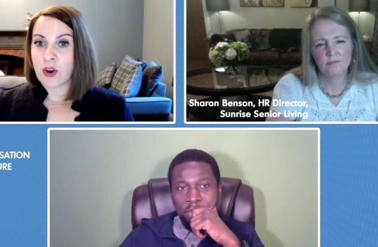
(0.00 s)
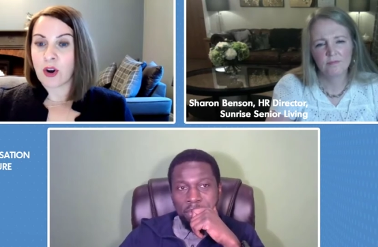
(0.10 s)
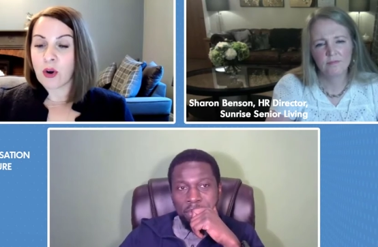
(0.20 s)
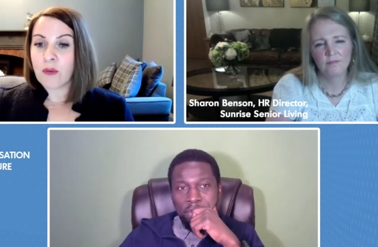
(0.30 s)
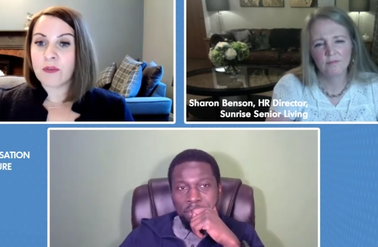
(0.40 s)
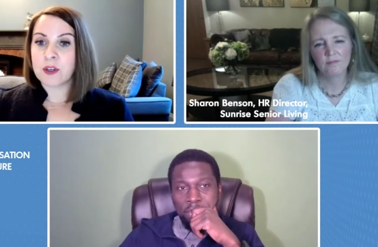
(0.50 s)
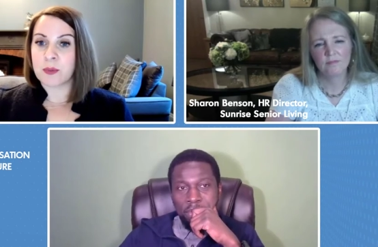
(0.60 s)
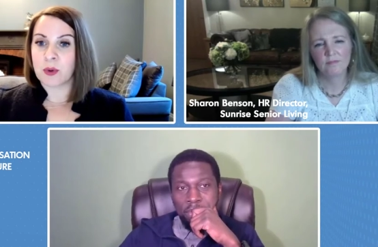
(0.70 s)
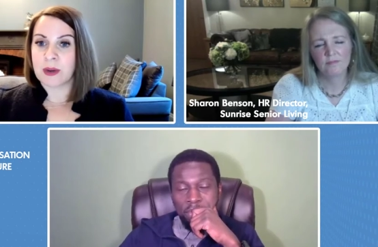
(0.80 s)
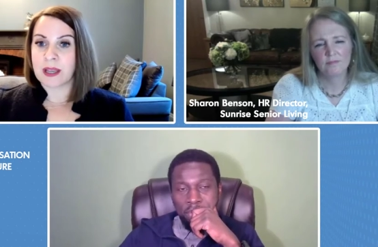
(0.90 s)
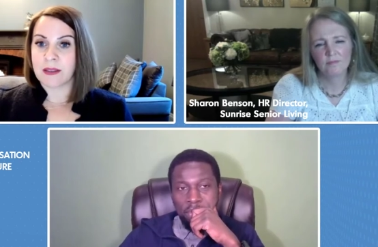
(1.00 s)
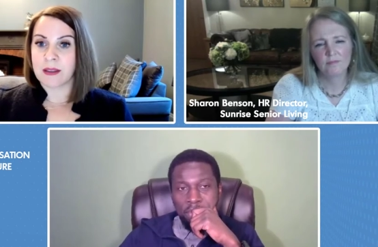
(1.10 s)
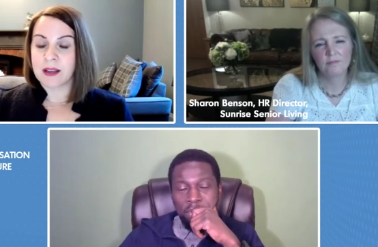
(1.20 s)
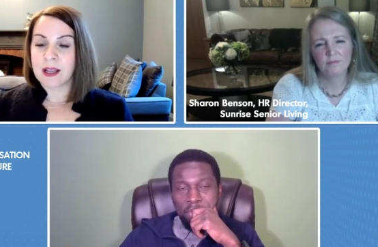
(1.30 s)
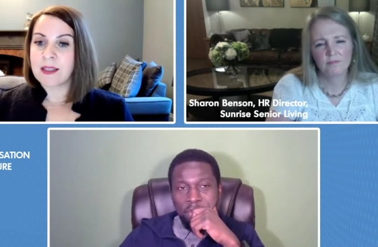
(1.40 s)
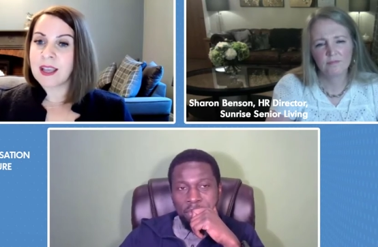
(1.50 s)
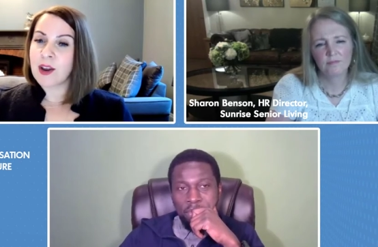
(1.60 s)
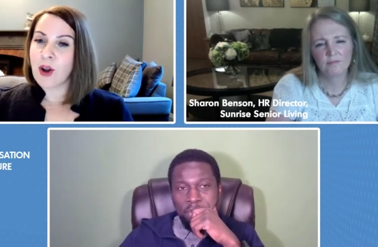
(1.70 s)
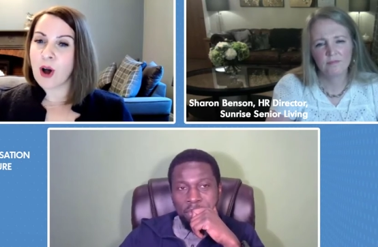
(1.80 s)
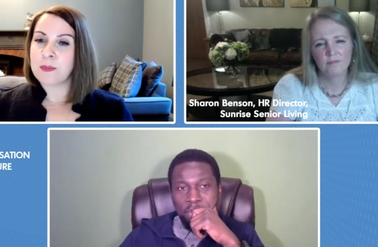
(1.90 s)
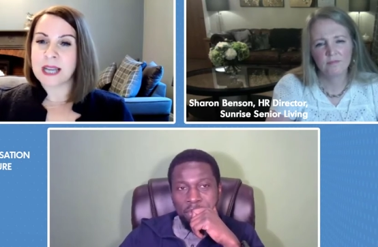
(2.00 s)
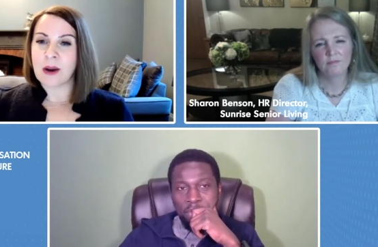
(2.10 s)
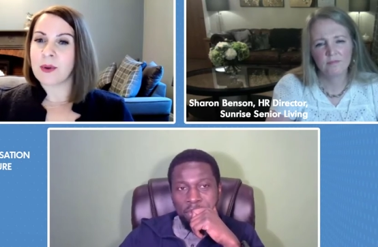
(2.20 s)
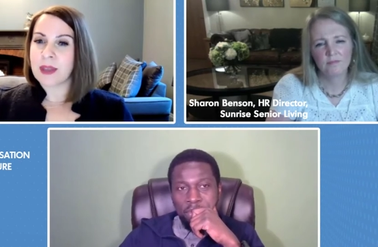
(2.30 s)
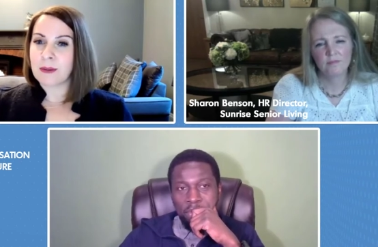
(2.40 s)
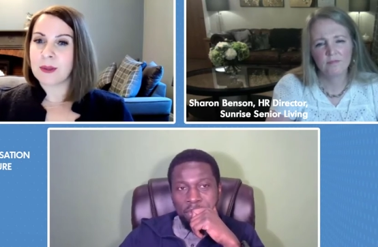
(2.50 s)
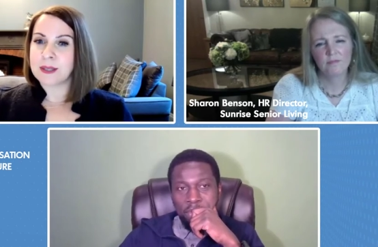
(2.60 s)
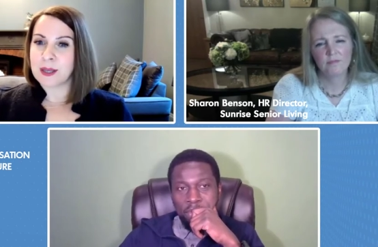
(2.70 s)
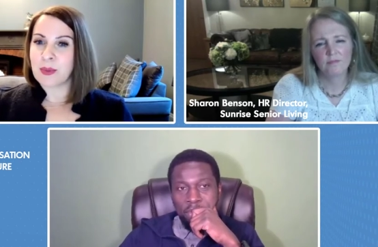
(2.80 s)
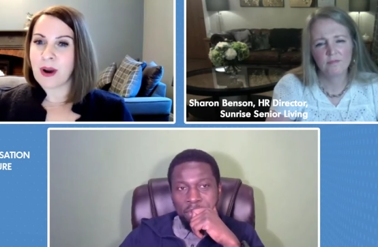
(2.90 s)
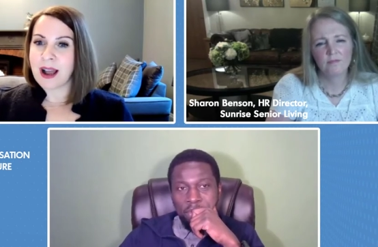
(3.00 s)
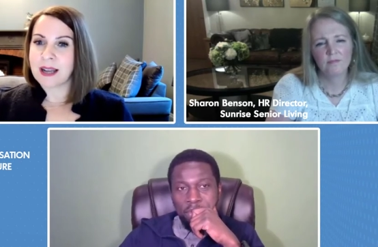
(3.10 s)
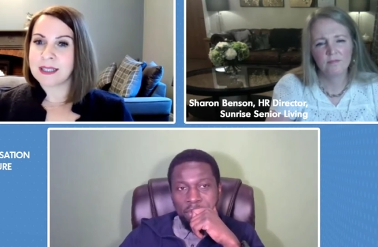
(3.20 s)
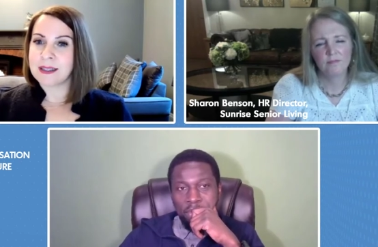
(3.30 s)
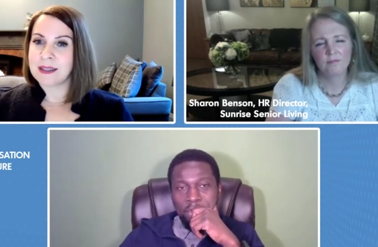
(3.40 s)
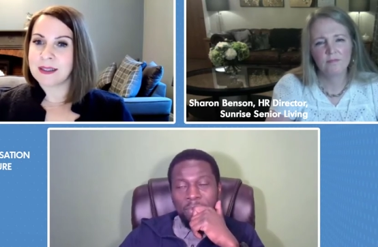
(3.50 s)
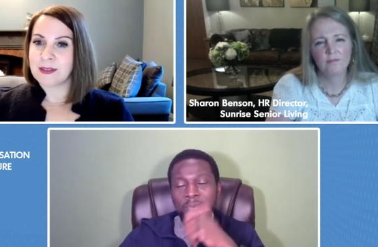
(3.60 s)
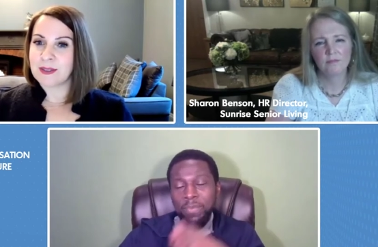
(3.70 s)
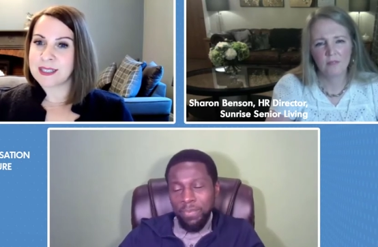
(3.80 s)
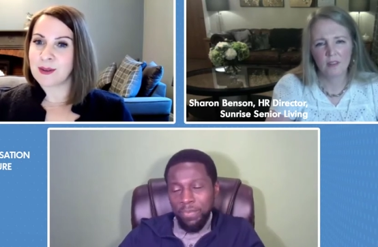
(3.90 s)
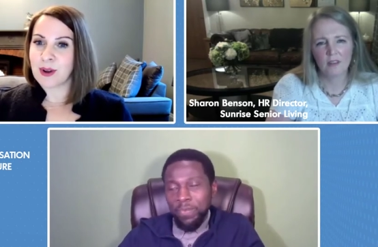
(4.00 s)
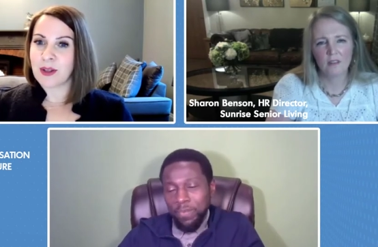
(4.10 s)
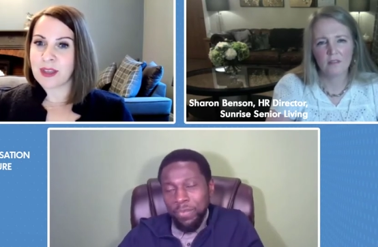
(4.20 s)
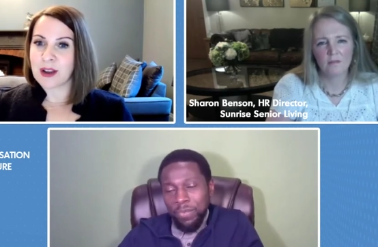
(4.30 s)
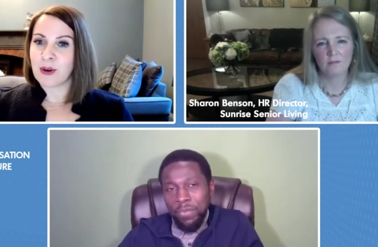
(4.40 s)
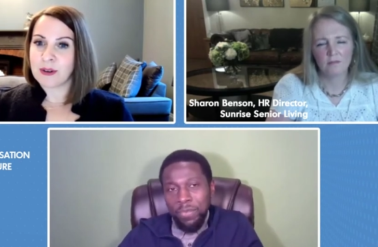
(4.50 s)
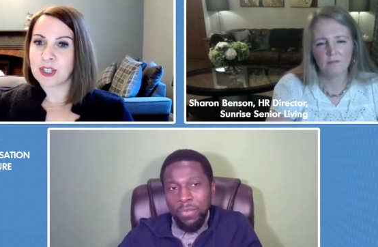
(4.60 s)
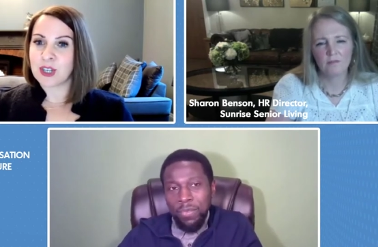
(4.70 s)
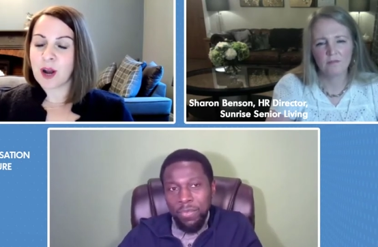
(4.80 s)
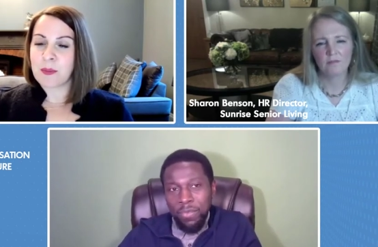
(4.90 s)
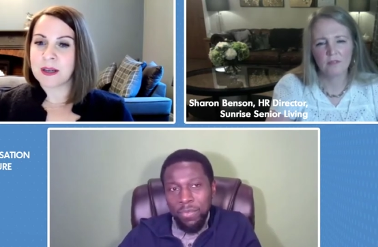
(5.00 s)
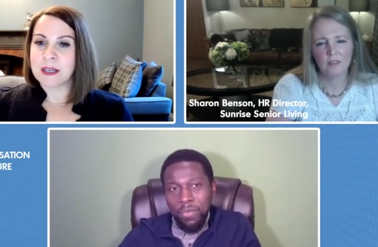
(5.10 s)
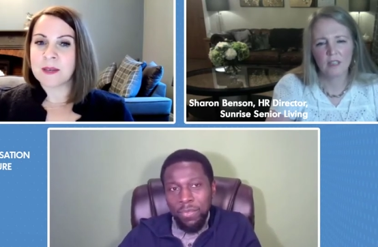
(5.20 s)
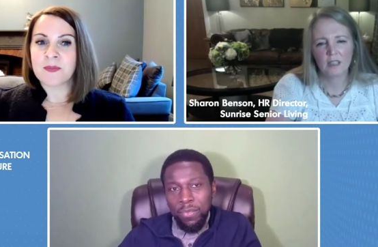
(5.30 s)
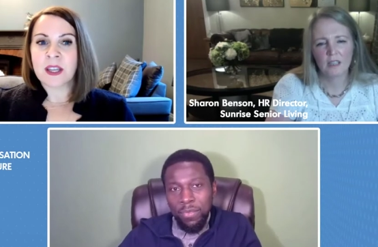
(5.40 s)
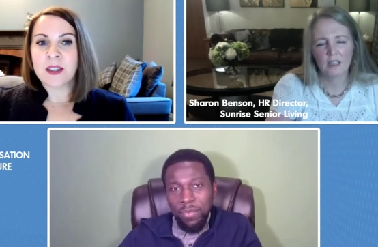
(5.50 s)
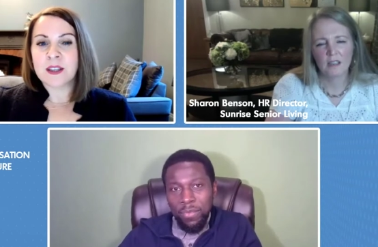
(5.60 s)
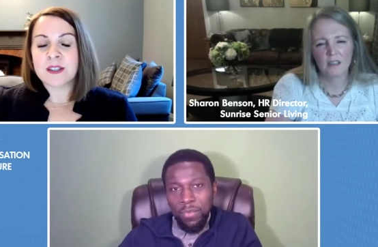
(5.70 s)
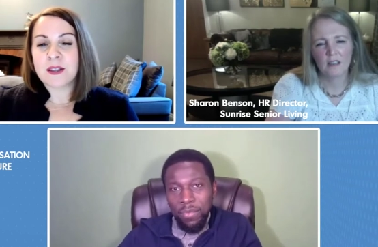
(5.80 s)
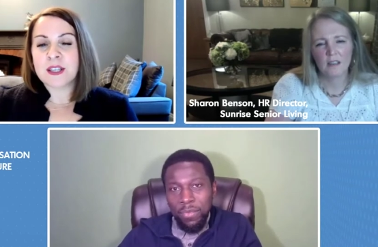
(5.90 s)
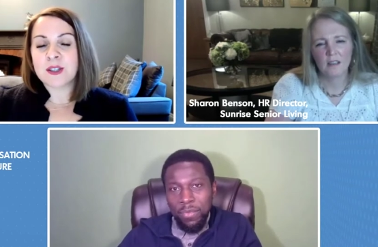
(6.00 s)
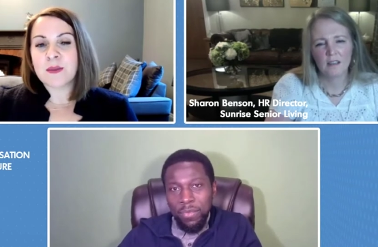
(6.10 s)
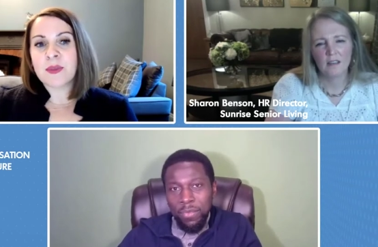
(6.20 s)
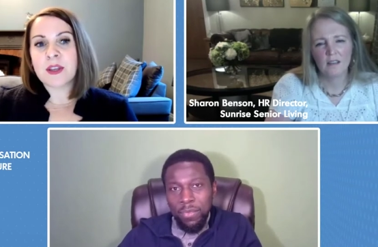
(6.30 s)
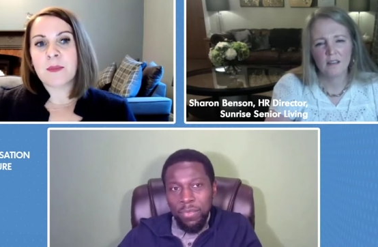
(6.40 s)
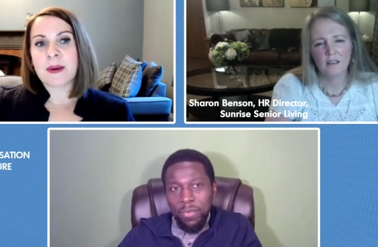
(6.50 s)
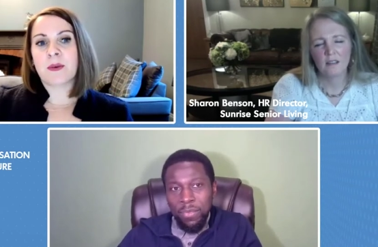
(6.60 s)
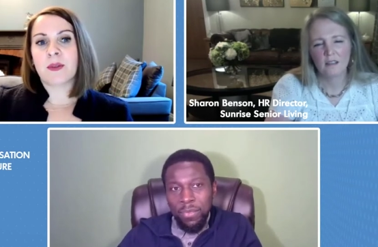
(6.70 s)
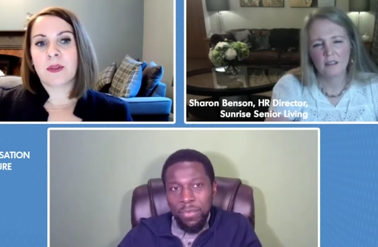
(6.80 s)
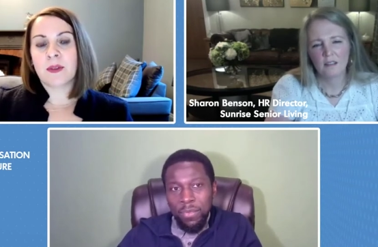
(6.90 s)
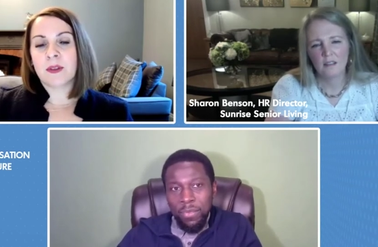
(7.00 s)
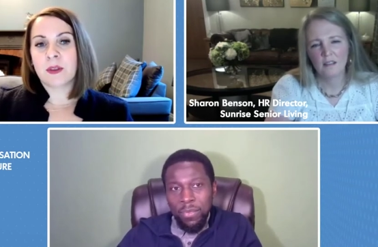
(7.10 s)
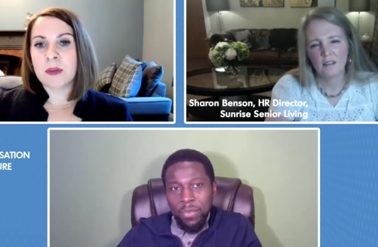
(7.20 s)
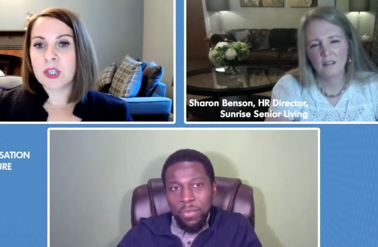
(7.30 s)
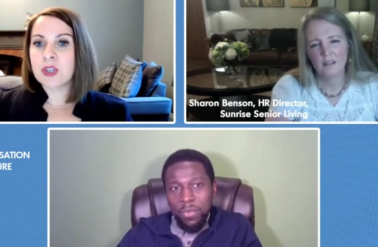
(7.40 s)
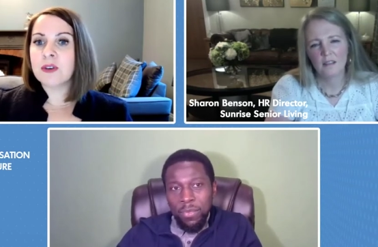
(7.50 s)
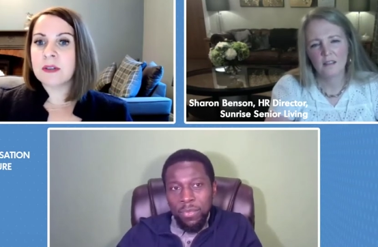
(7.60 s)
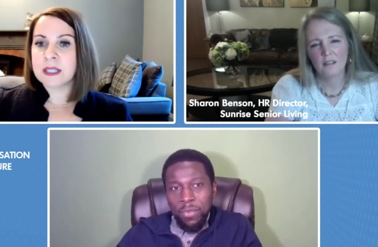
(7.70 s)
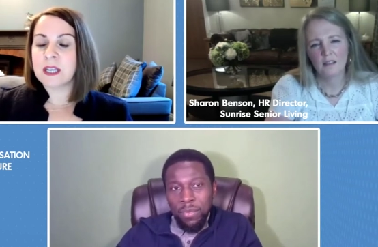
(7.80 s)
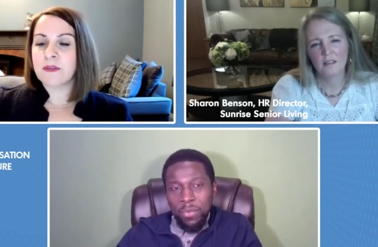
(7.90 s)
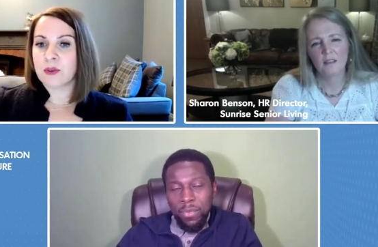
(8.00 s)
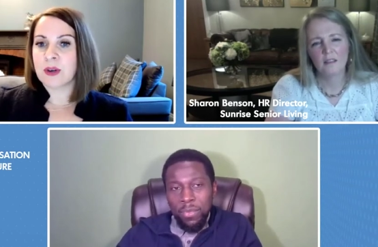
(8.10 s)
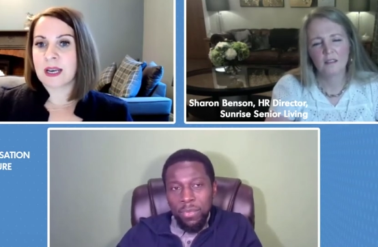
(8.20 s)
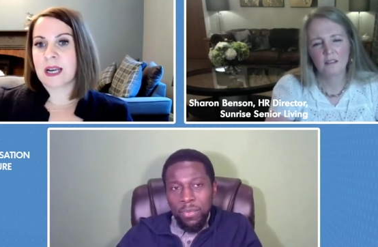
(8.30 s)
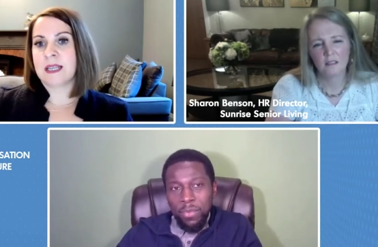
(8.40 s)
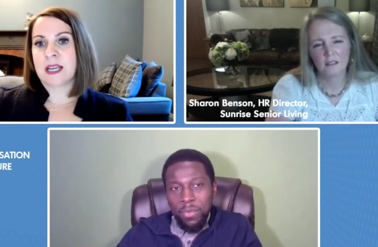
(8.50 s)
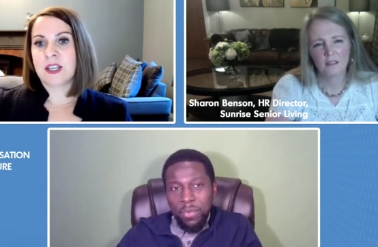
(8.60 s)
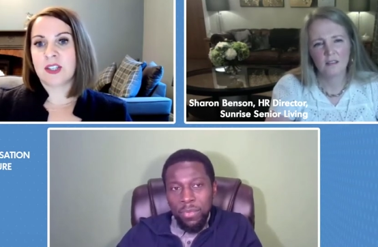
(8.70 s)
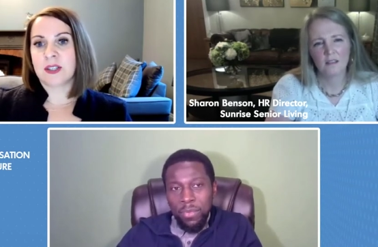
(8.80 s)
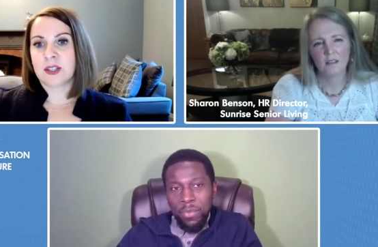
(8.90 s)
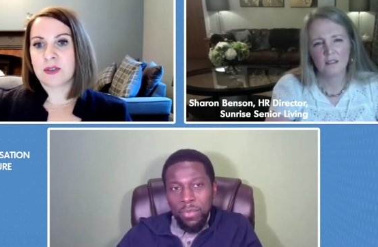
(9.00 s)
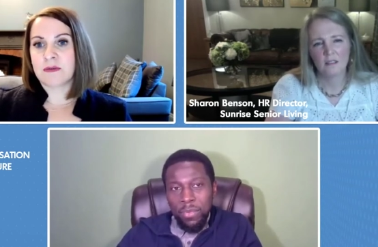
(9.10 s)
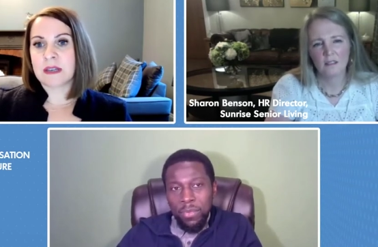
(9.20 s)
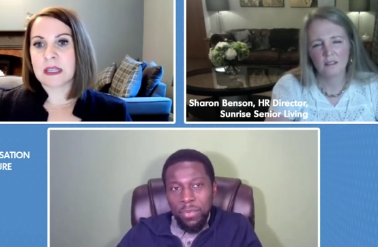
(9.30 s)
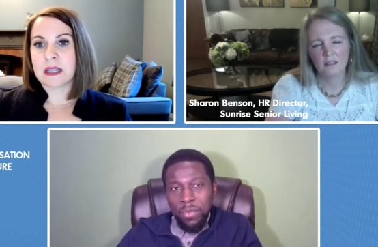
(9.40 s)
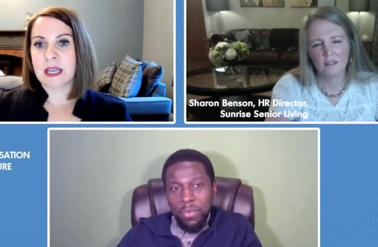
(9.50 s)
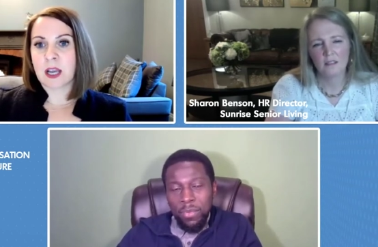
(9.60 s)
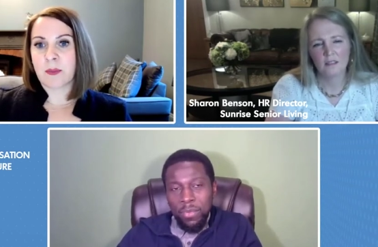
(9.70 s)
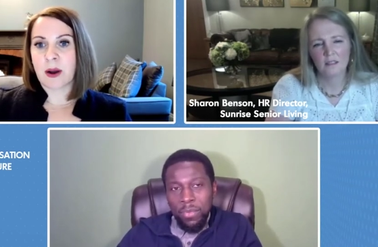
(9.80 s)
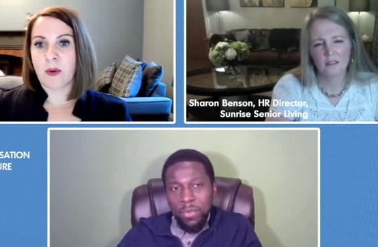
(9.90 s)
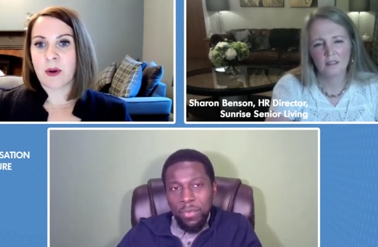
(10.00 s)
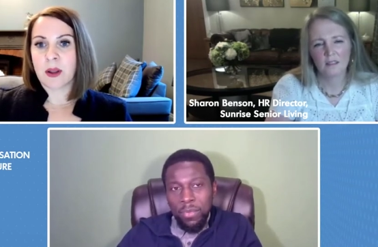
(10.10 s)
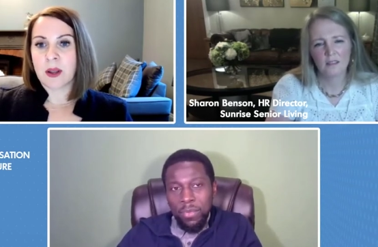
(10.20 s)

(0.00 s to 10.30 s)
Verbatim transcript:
Speaker 1: not comfortable with they can opt out without losing pride and they've still got their current job. So there's something about the maturity of organisations to really think about